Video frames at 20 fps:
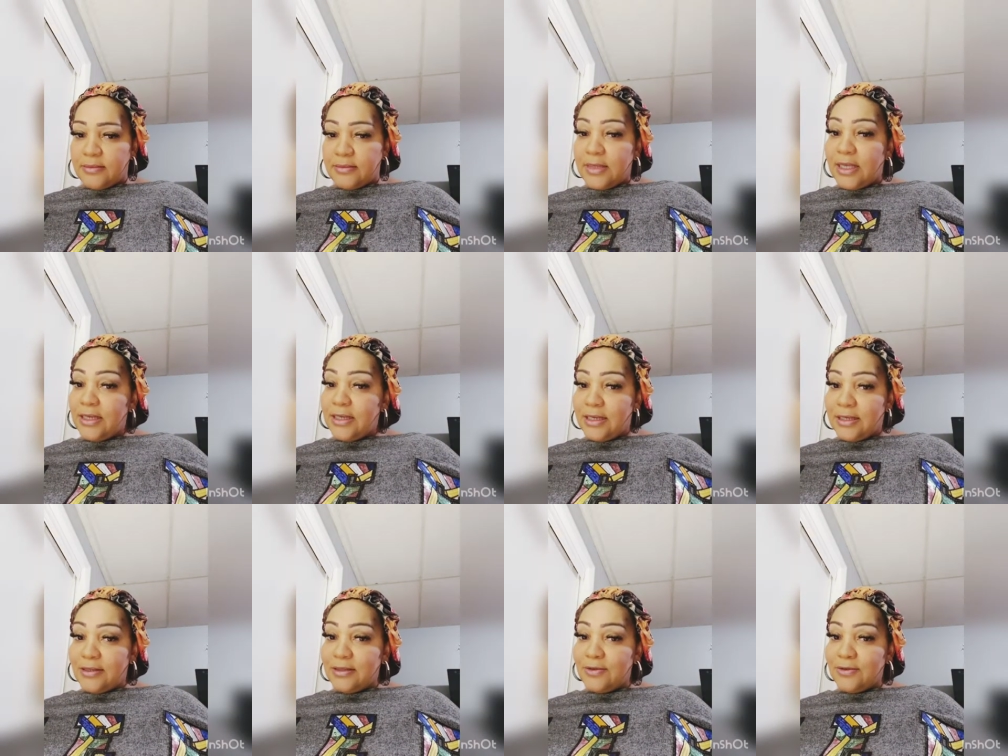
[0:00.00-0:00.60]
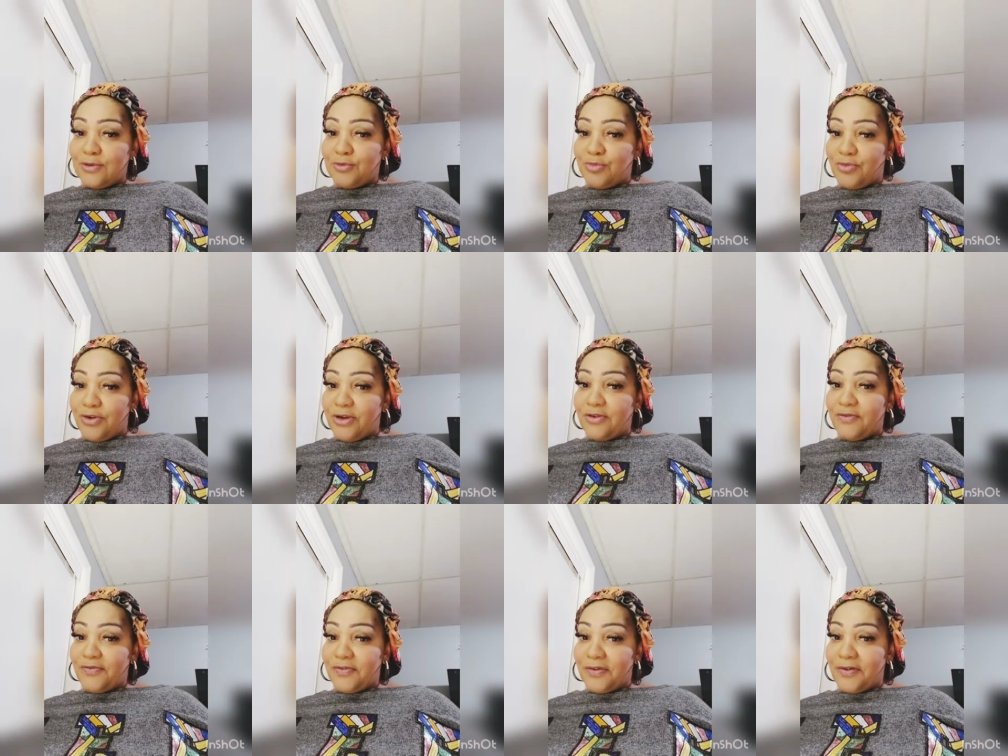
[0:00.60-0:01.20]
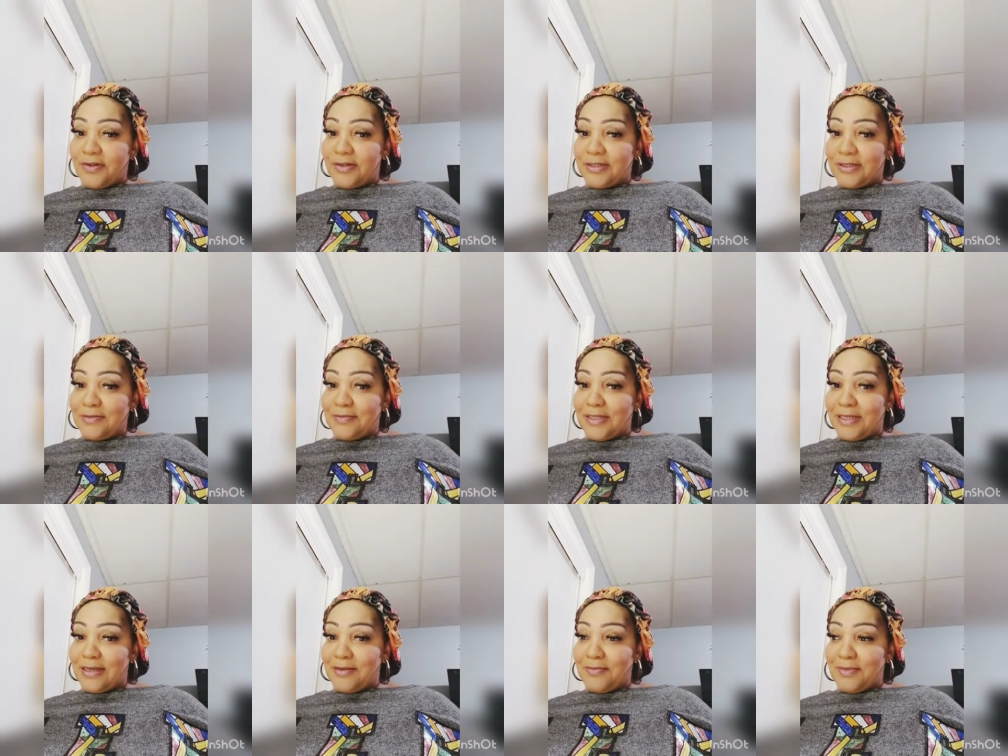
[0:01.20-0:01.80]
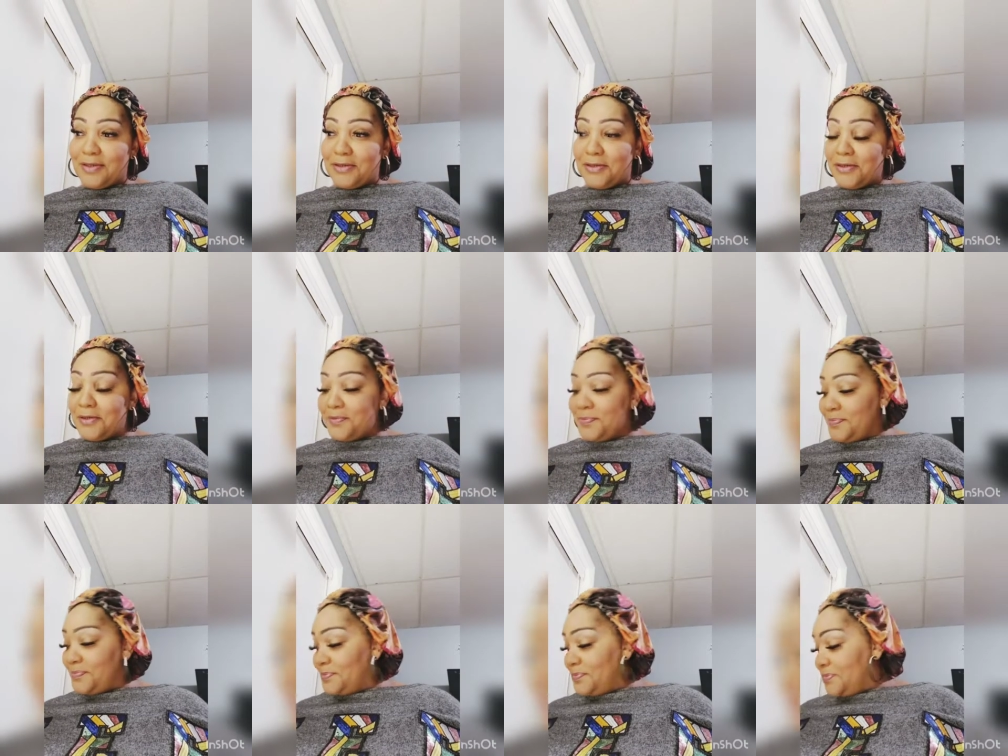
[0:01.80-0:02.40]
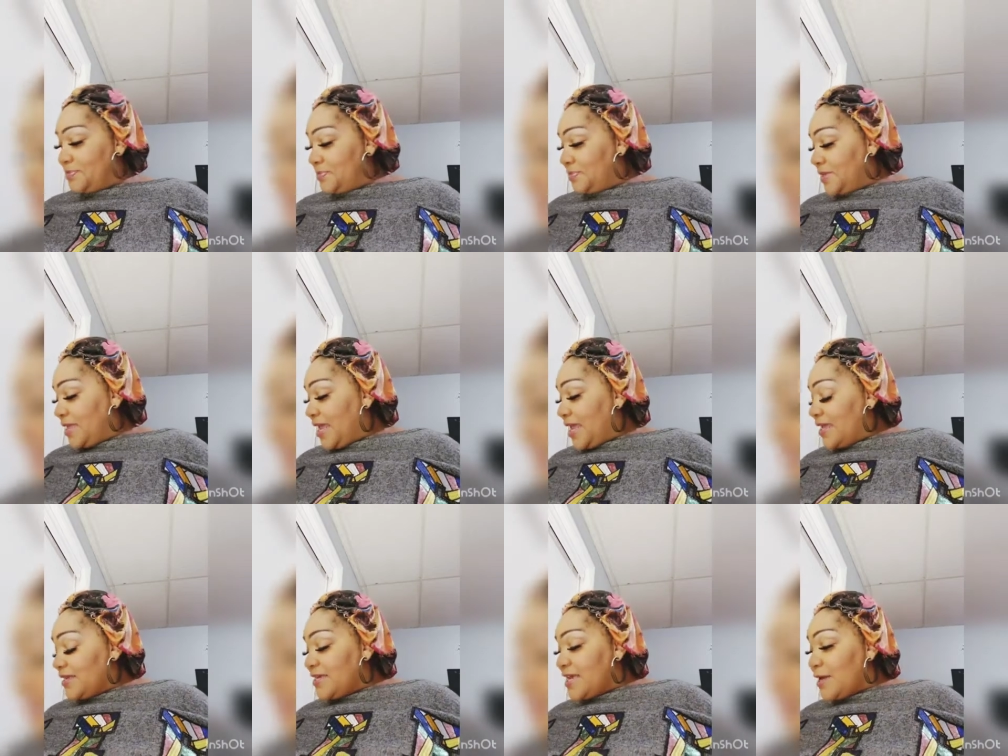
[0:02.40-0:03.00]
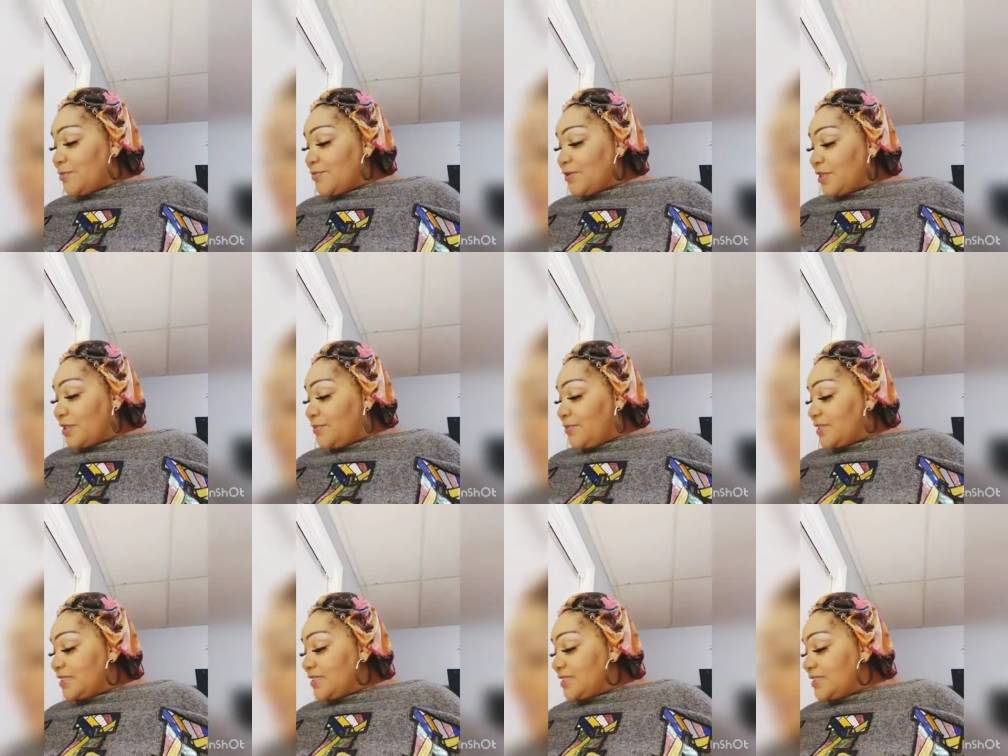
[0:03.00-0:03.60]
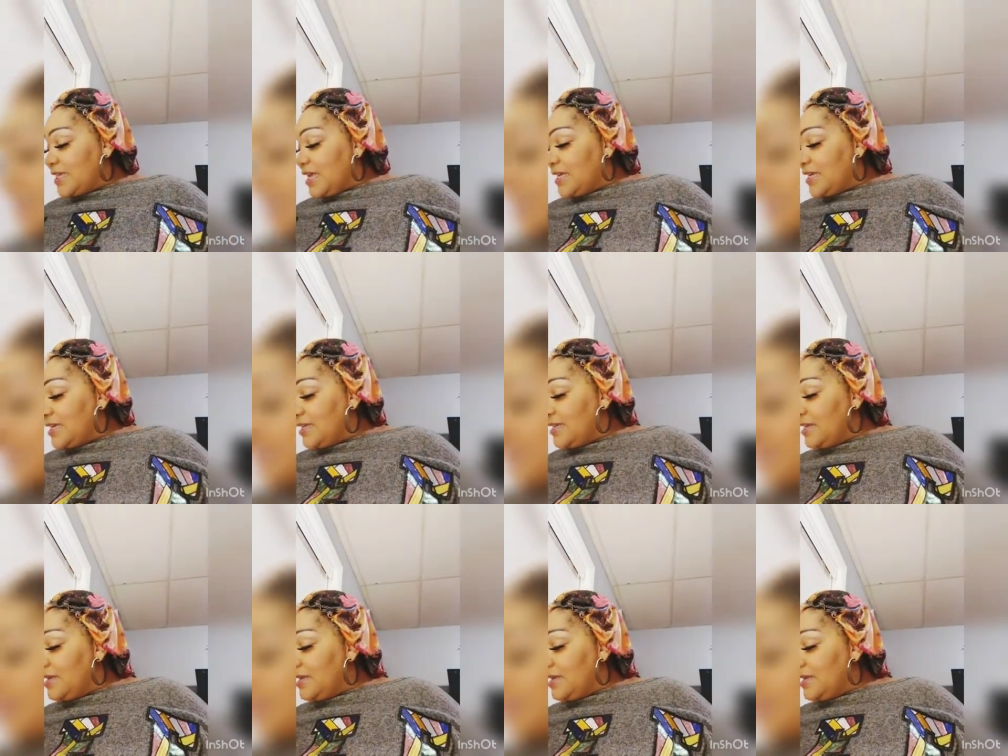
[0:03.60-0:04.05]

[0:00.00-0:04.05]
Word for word: I get those brain fogs sometimes, y'all yeah, I really wasn't taking